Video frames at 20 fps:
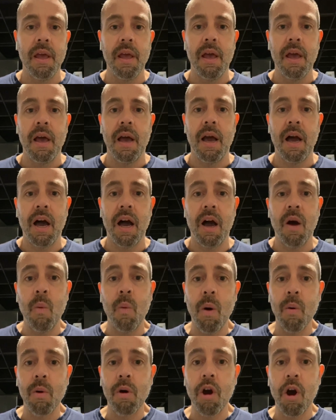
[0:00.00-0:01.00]

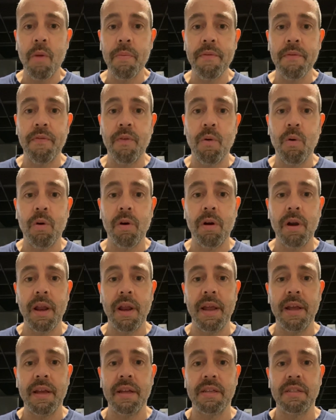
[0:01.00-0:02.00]
What we're hoping for
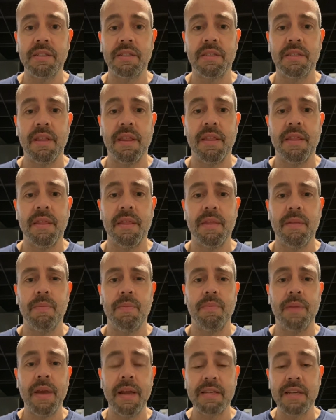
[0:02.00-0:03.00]
is
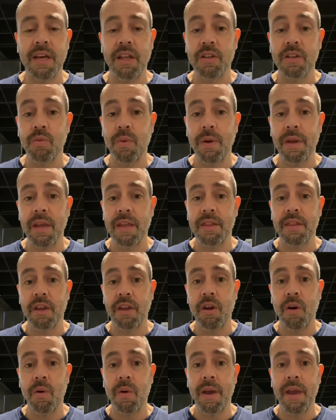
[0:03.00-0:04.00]
they tell us we can get the
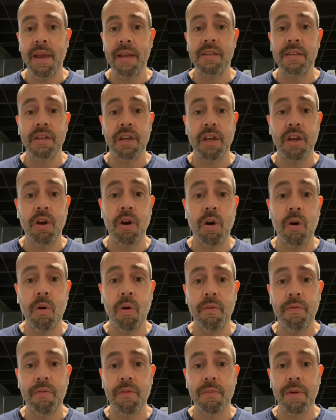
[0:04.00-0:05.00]
go-ahead to
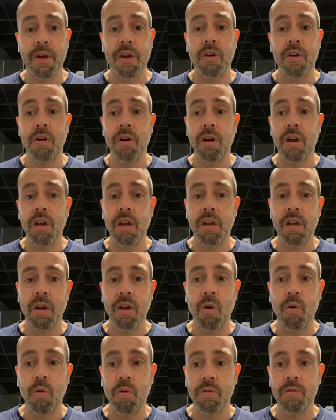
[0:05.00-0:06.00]
go from McCook,
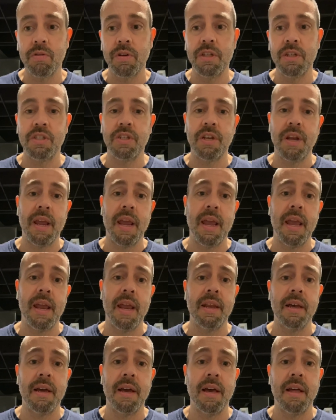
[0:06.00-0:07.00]
Holdridge,
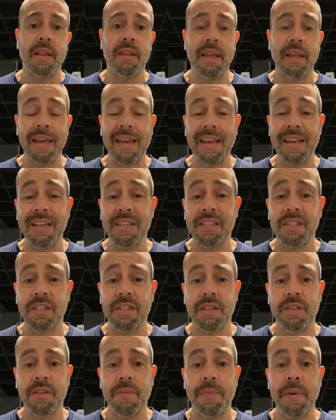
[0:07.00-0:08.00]
and Lincoln needs
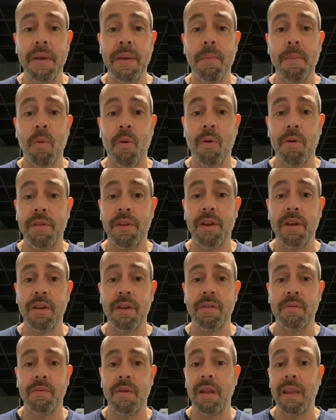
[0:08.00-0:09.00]
to be more
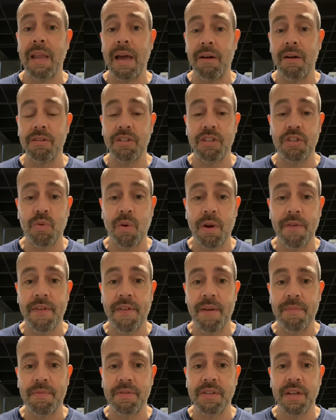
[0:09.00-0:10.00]
than allowing just
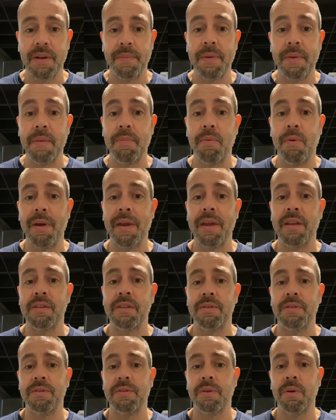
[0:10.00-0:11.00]
25% of people
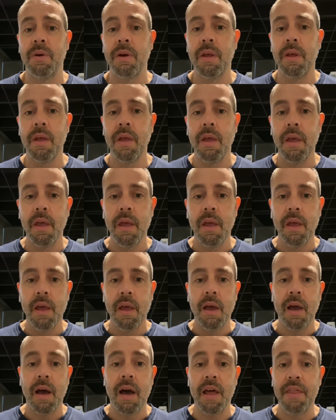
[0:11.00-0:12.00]
into
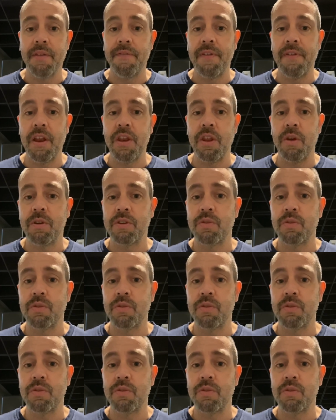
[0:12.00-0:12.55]
the venue.